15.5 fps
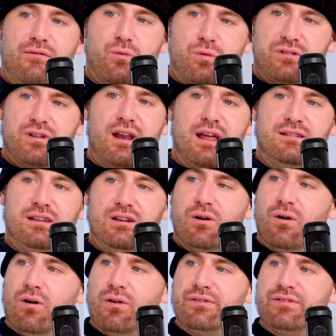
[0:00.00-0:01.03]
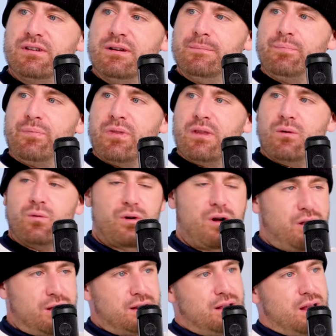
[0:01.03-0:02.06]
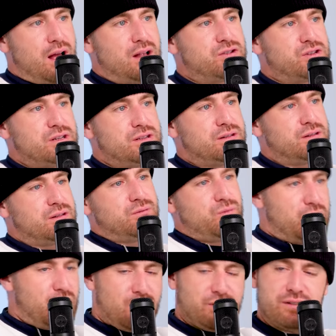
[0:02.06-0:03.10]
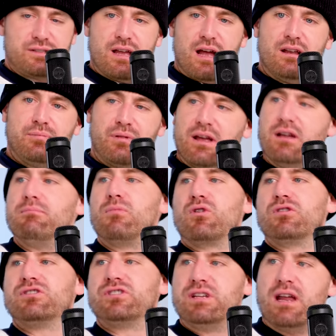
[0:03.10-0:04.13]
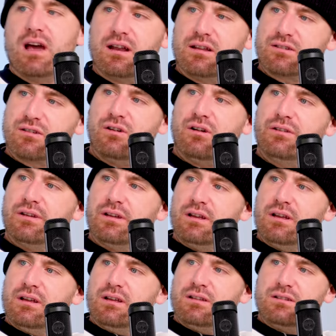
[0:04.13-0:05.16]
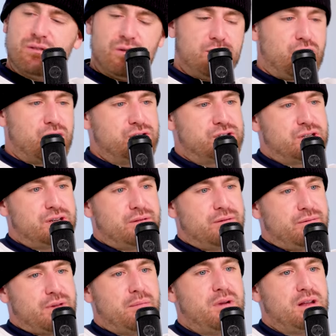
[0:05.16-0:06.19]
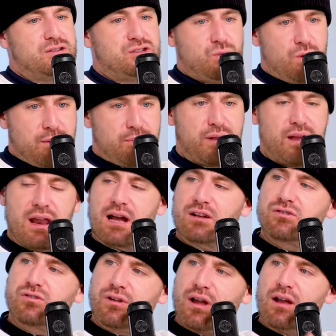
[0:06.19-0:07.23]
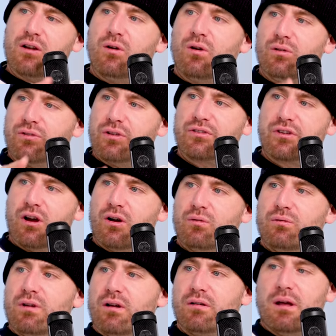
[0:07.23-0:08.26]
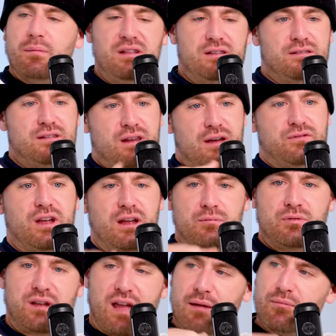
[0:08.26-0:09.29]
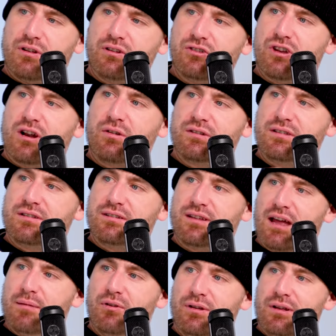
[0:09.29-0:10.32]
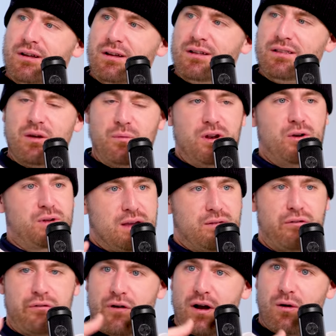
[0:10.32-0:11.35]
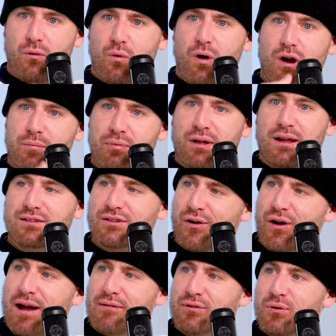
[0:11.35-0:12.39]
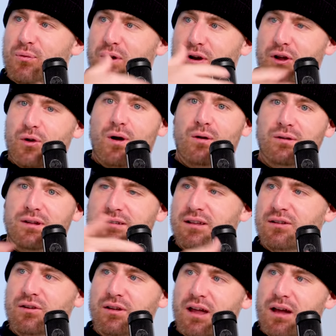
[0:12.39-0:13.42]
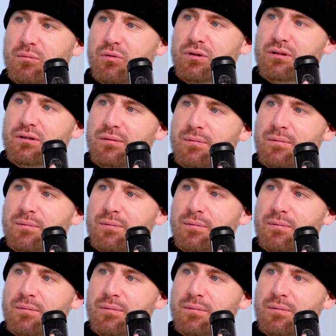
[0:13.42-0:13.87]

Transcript: after we're done 18 holes. We're all eating lunch, and we all decided to play an emergency nine. It's called. So an emergency. What's that mean? That means you want to play an extra nine holes. Let's go. Okay. That means there's enough gam- gambling degenerates at the table. Okay. That we don't give a fuck what our plans are after. We're gonna go out and continue to gamble.